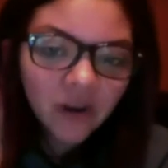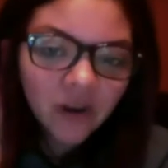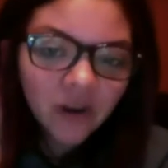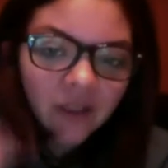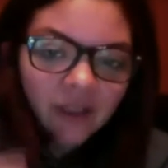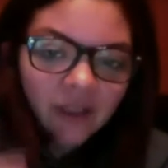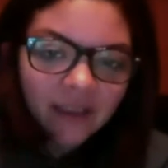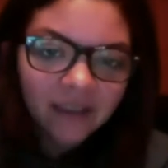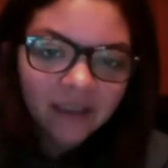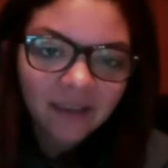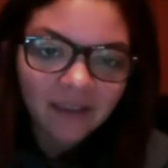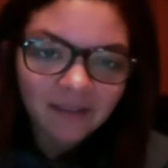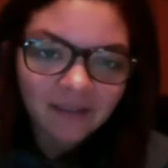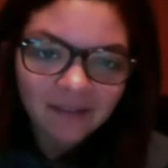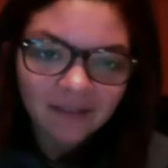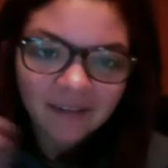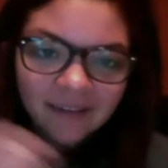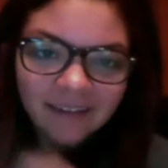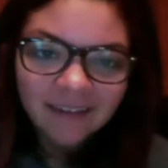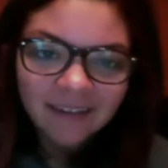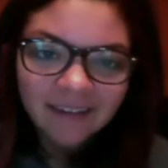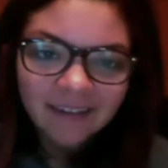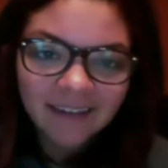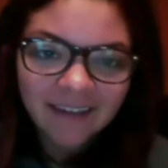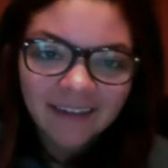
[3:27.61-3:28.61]
like
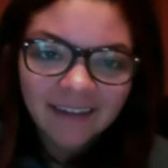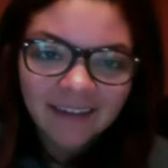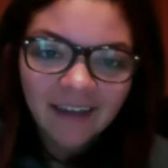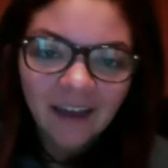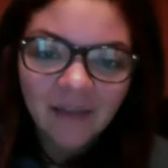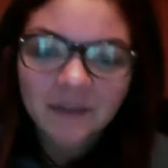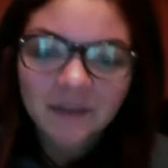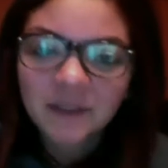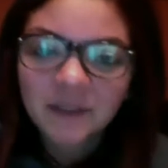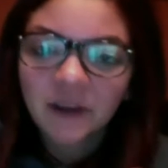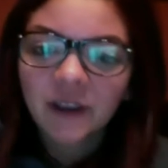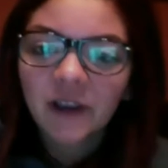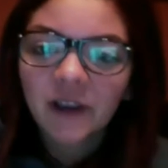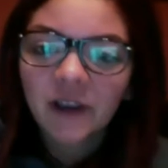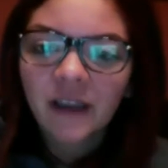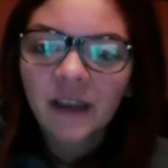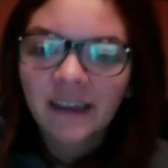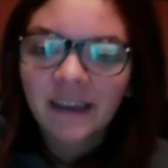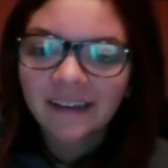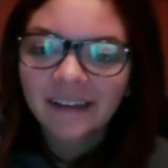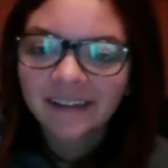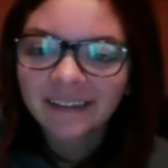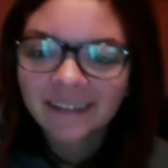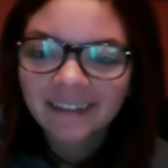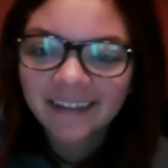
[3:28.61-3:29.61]
I'm sorry, go
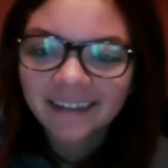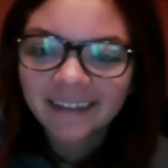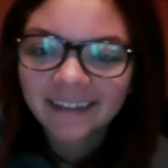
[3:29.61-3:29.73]
ahead.